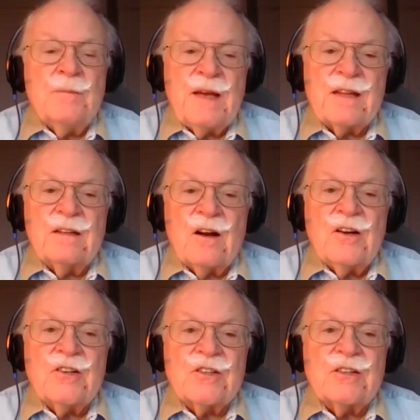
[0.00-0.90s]
to be the
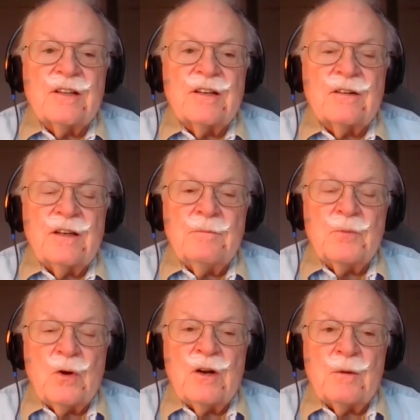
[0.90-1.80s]
largest
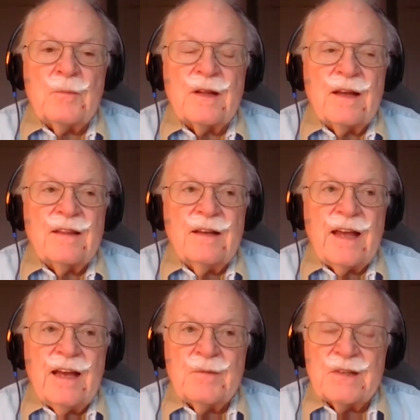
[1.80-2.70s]
employer, but I
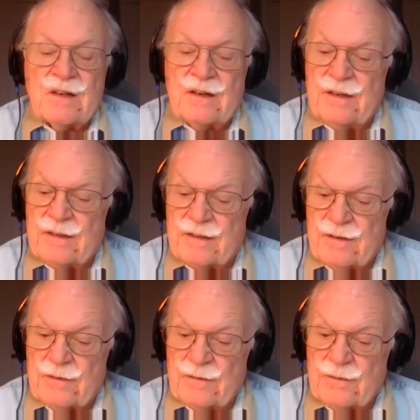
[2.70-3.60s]
think Amazon is
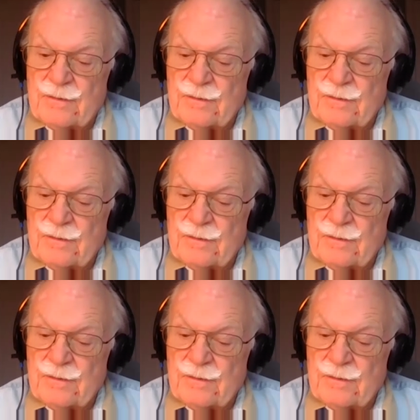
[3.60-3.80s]
now.